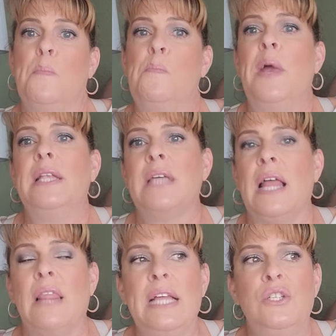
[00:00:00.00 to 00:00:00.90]
but I
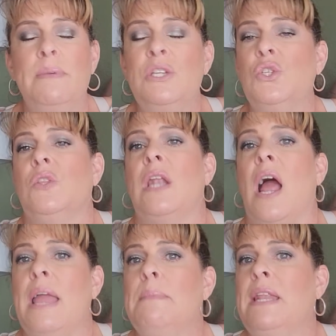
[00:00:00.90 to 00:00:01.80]
like to make sure that
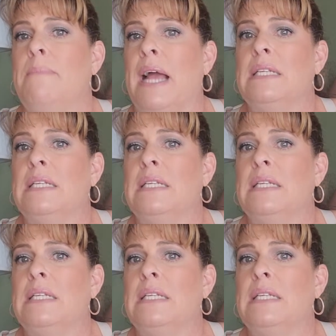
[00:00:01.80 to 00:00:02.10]
I'm getting back